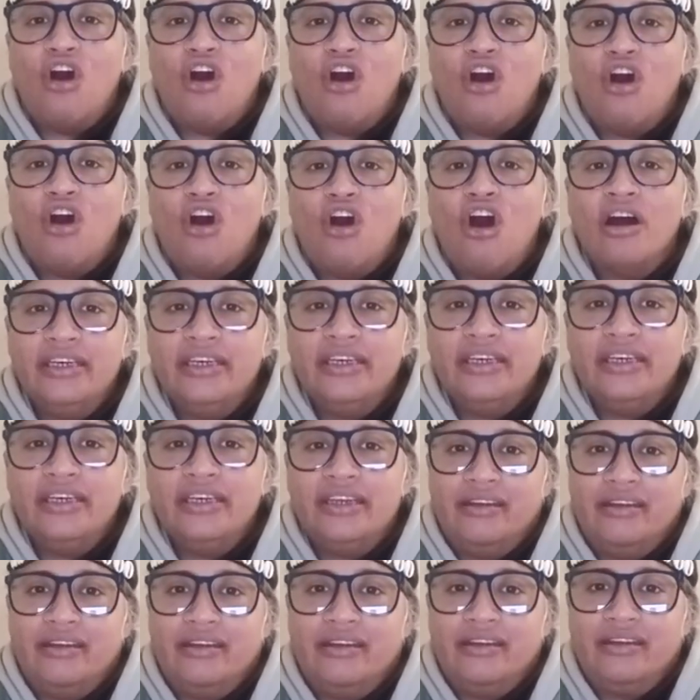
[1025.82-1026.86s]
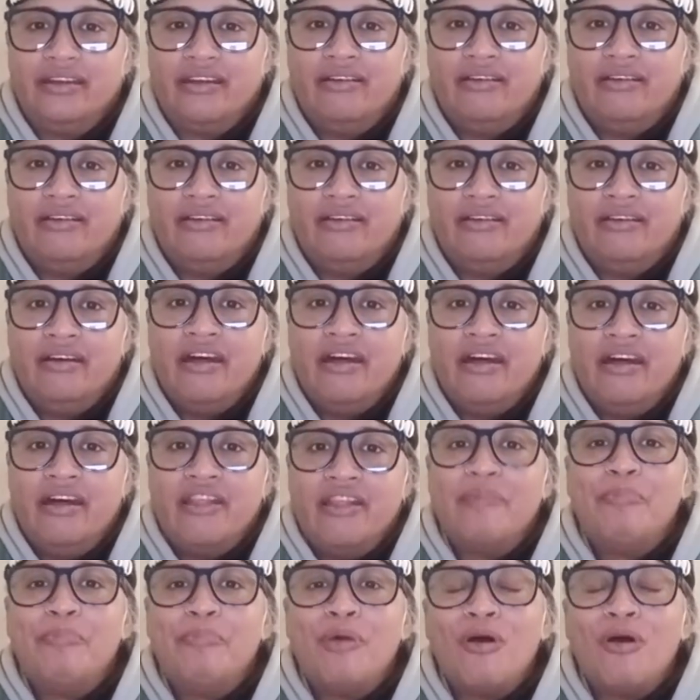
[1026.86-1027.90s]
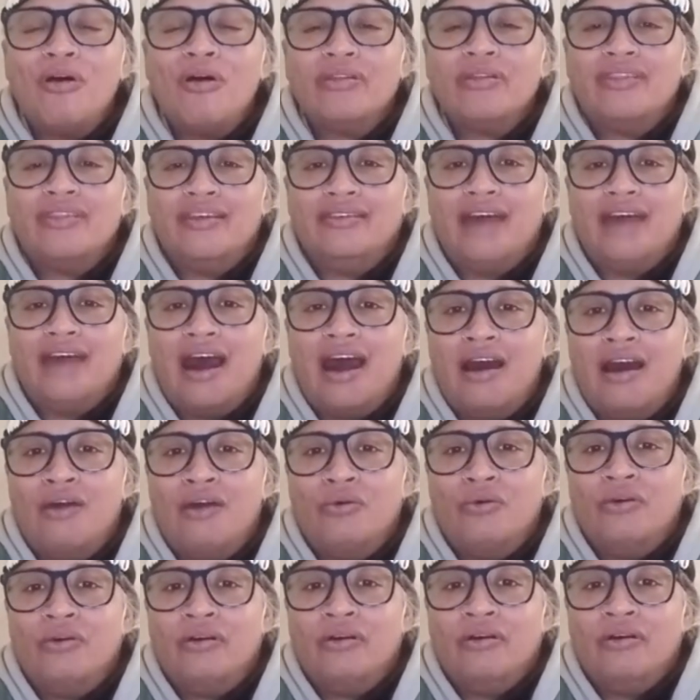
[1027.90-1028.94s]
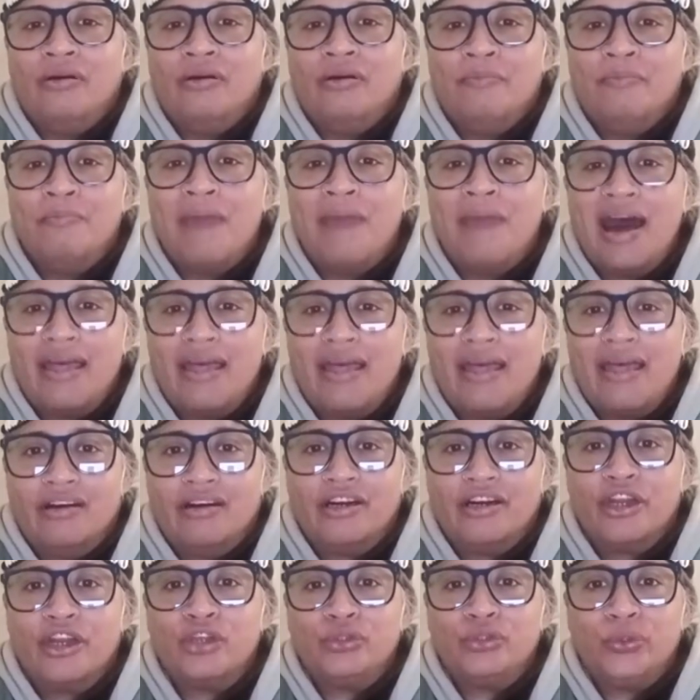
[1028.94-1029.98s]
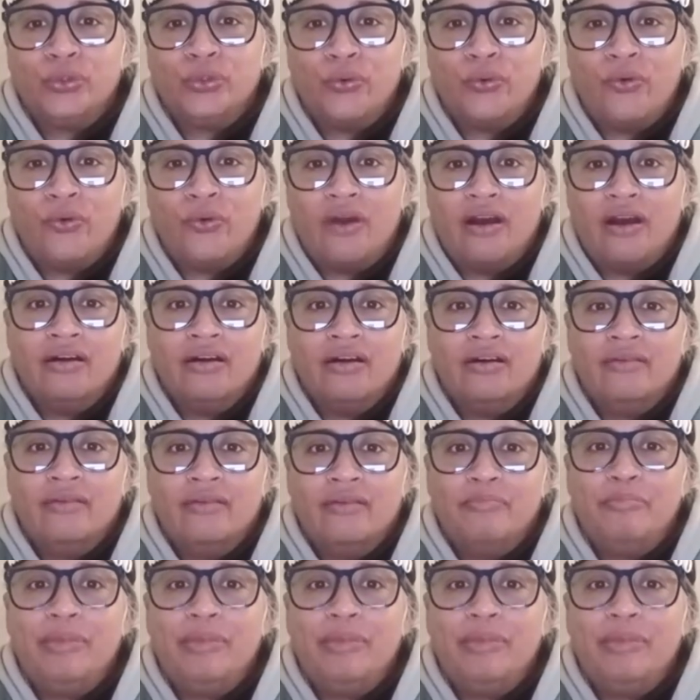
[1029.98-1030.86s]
and honoring the part that our mother, Pretoria,